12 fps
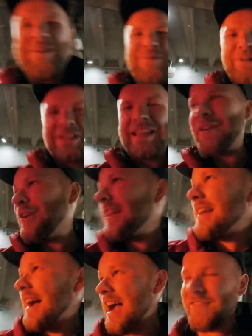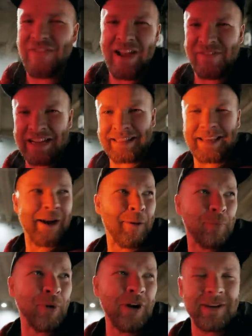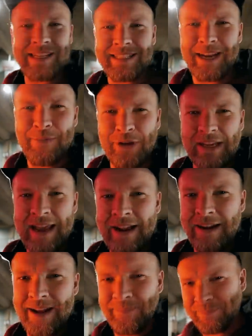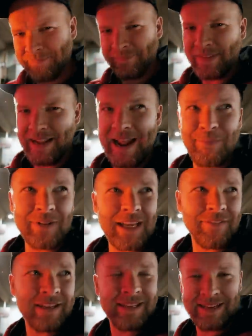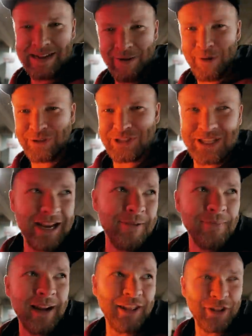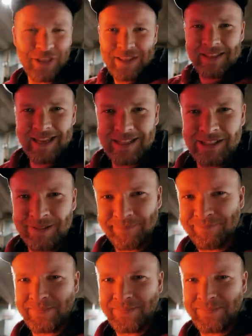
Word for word: We're literally high-fiving at the airport. He's coming to Canada and I'm leaving and I won't see him other than this.